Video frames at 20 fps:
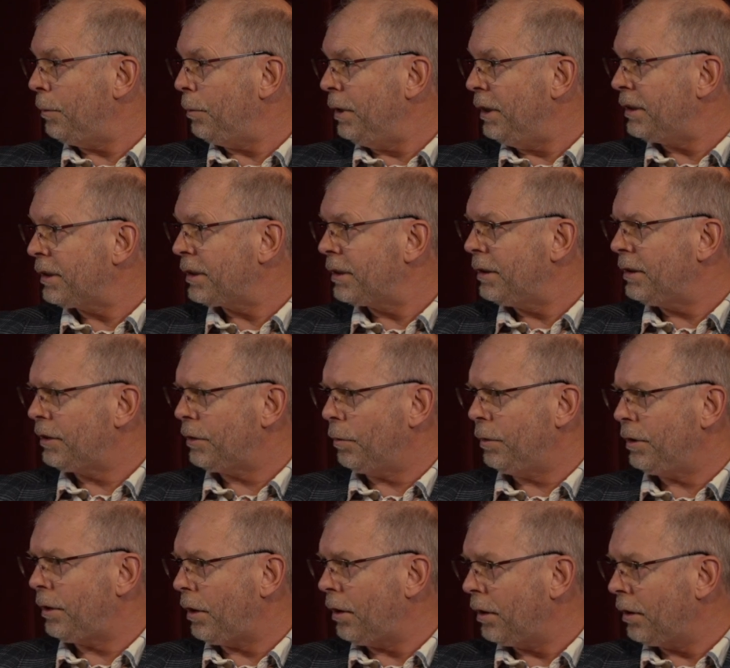risks, so
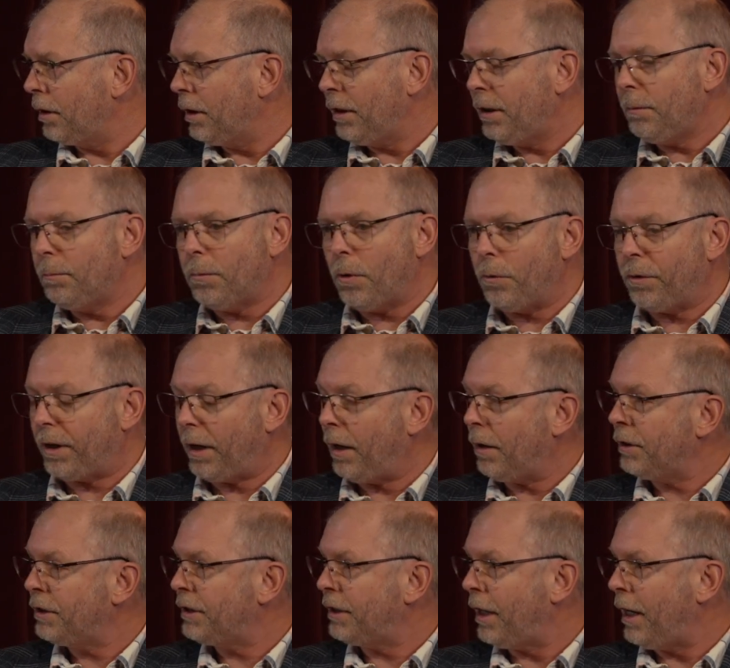internally, both
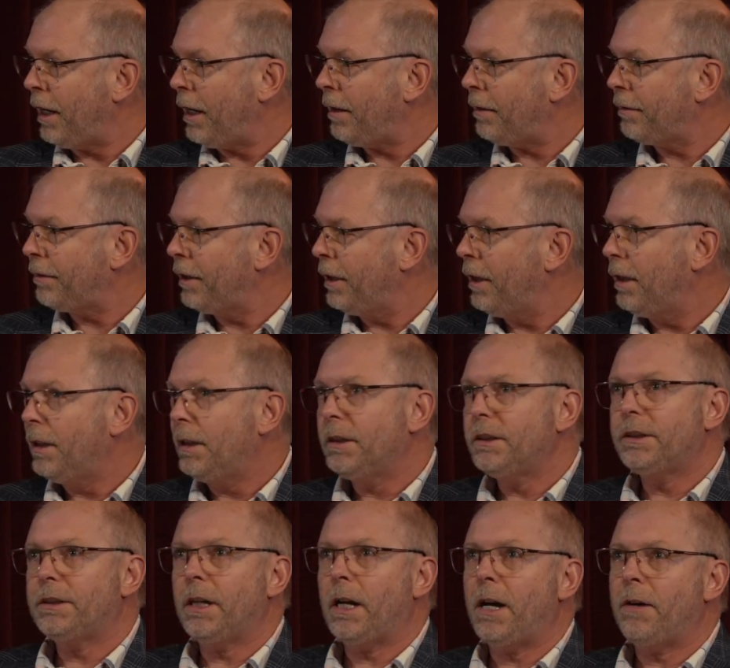our staff,
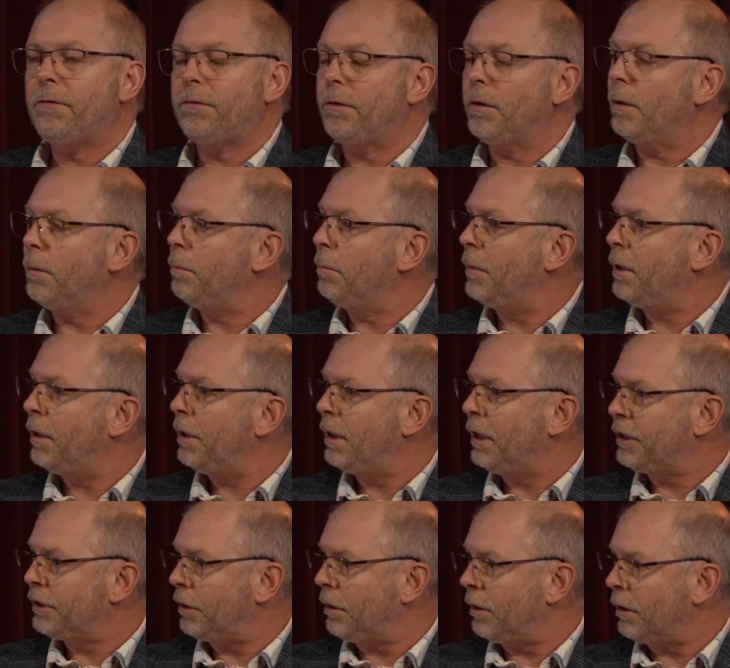staff from uh,
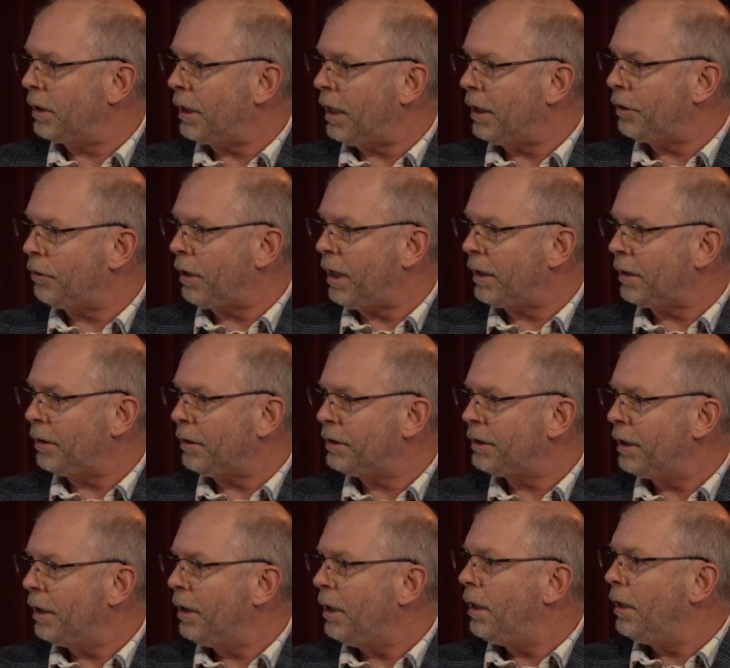external
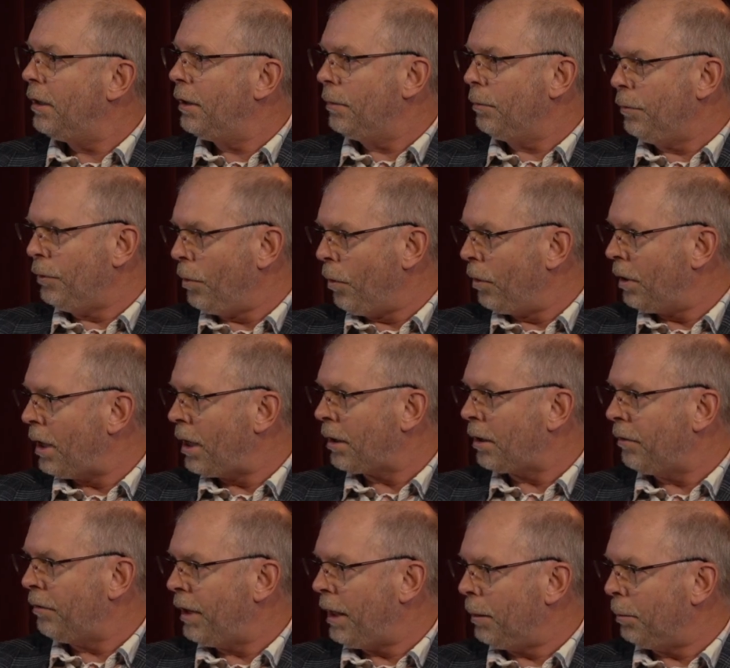contractors, no longer
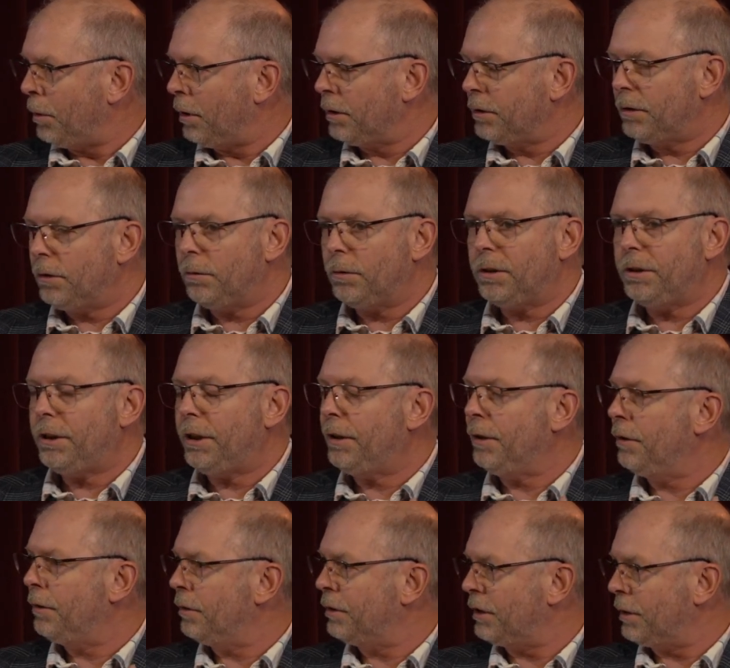available to
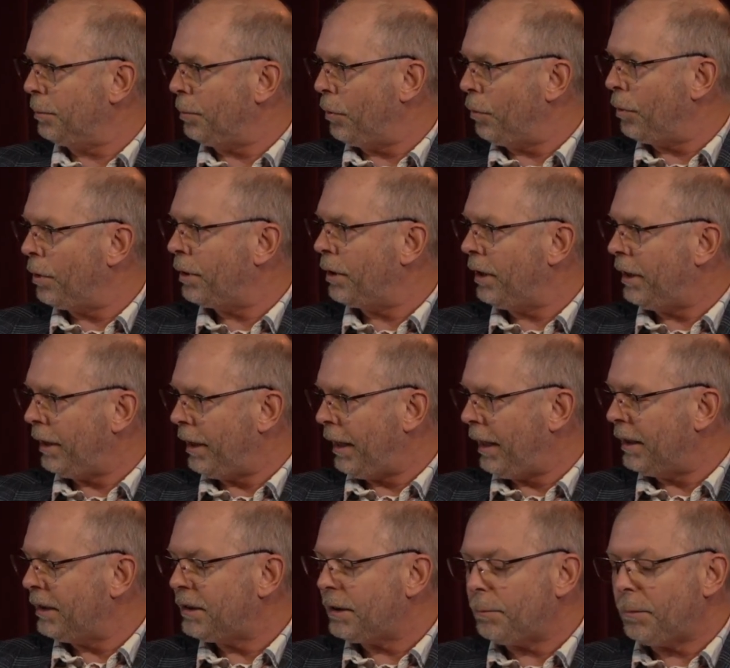continue to support,
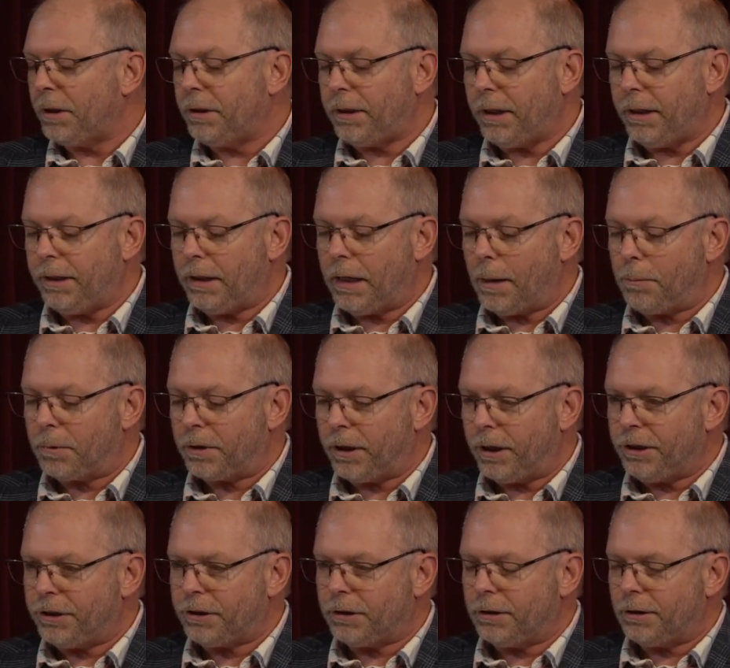enhance, and maintain the
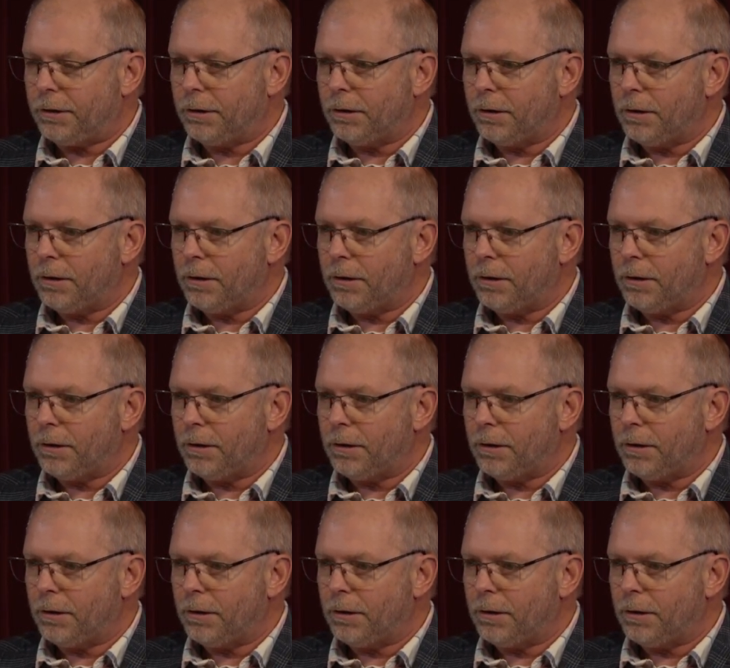application.